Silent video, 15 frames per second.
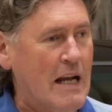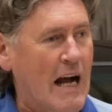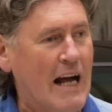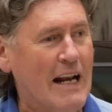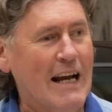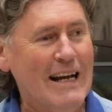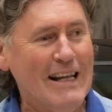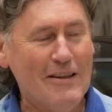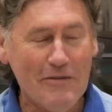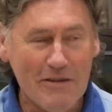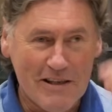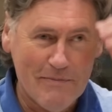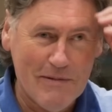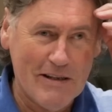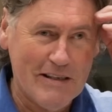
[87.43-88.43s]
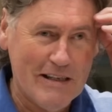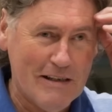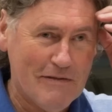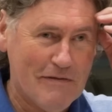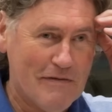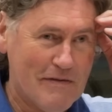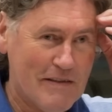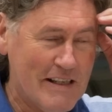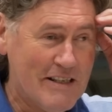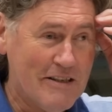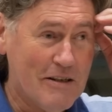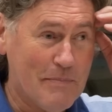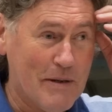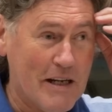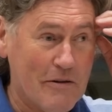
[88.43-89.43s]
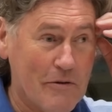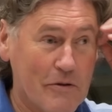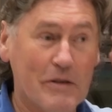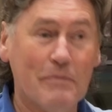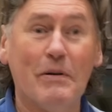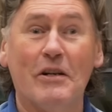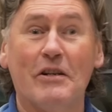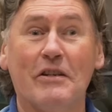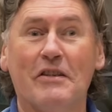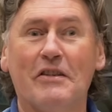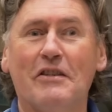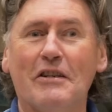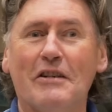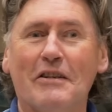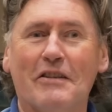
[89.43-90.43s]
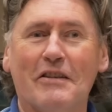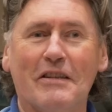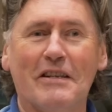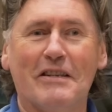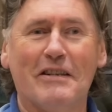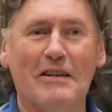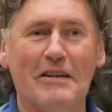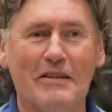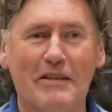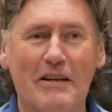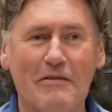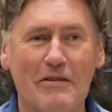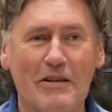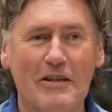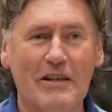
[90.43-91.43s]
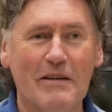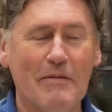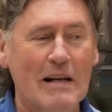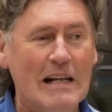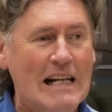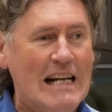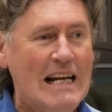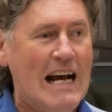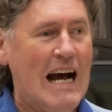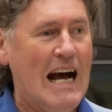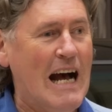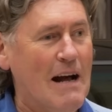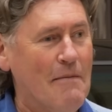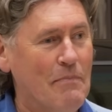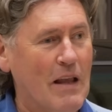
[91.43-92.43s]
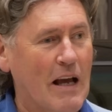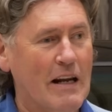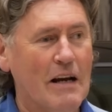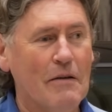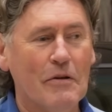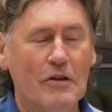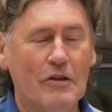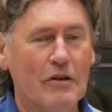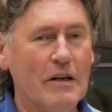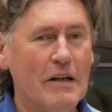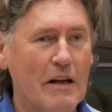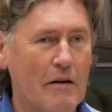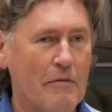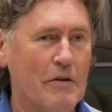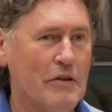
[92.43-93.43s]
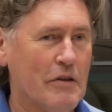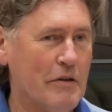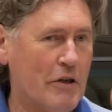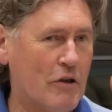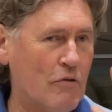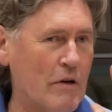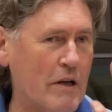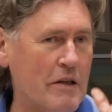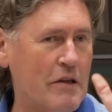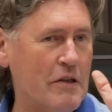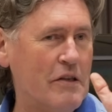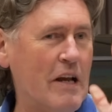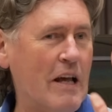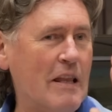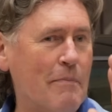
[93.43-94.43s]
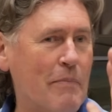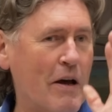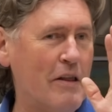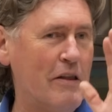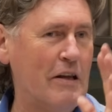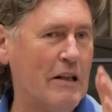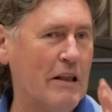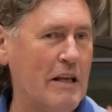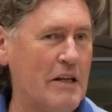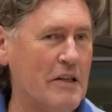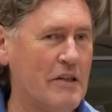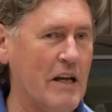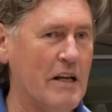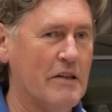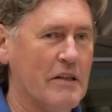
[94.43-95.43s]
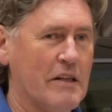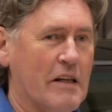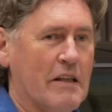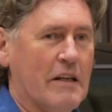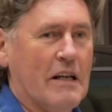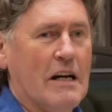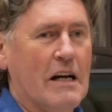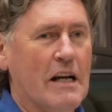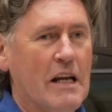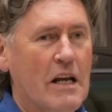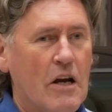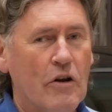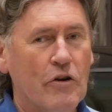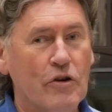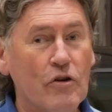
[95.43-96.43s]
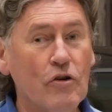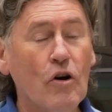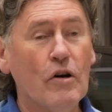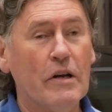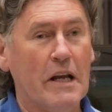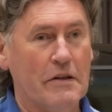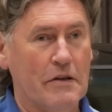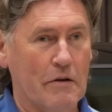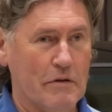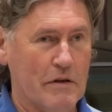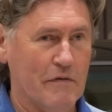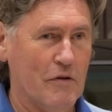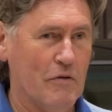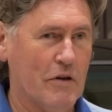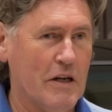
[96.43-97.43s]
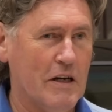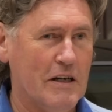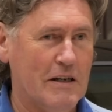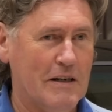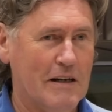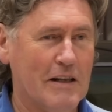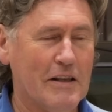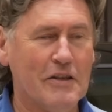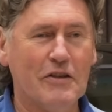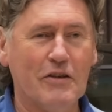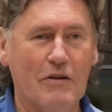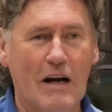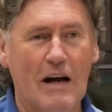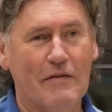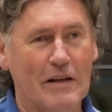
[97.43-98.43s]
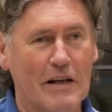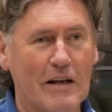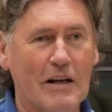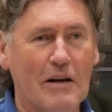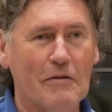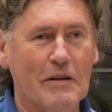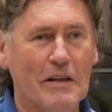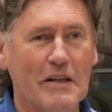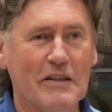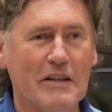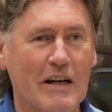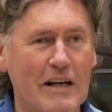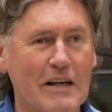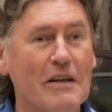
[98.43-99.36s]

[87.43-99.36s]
And I thought to myself, this could be an auspicious start to this car's ownership. And I was sort of trying to telepathically say to the other guy, do not get out of your car and start having a go at this guy.